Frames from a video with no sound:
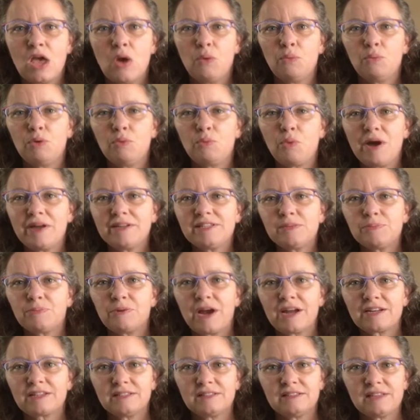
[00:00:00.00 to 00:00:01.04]
We want to
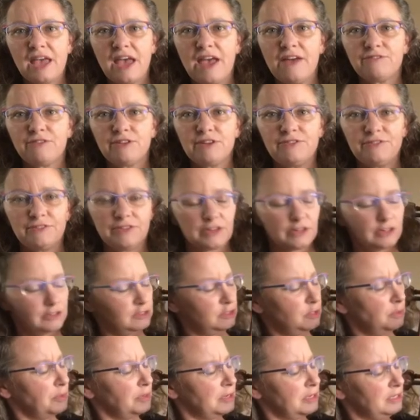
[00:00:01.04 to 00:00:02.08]
practice every finger,
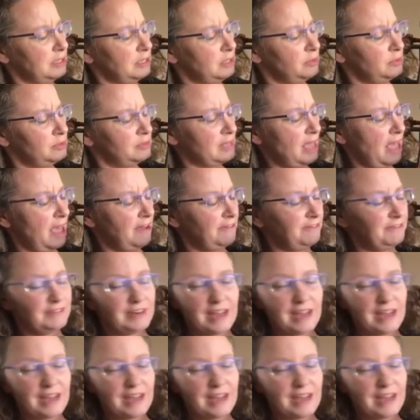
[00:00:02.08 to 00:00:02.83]
so we're going to use F